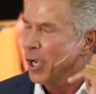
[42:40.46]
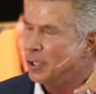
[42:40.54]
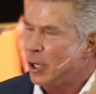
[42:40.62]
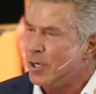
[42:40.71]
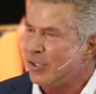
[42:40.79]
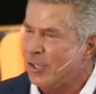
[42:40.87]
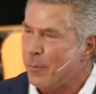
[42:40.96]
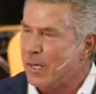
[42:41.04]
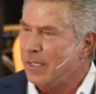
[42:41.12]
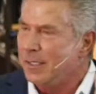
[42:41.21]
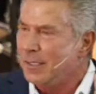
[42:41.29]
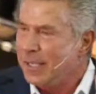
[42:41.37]
Turn to someone
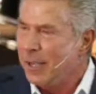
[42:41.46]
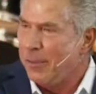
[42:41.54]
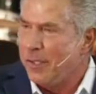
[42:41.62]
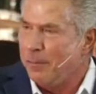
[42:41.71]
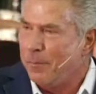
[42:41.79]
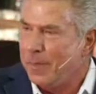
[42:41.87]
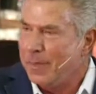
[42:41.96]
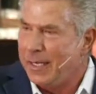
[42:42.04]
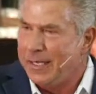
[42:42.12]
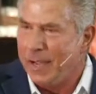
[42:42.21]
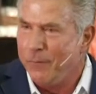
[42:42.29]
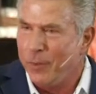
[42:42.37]
and tell them the
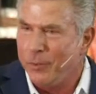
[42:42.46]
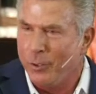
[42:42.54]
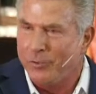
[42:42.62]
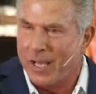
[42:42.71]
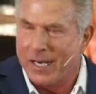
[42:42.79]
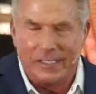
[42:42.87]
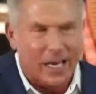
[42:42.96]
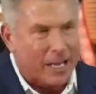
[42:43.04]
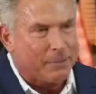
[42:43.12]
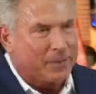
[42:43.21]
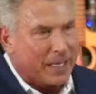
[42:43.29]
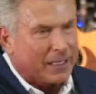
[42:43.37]
devil knows how to
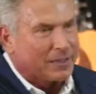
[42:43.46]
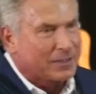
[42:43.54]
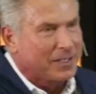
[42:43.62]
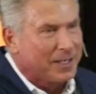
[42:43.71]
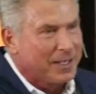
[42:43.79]
time things.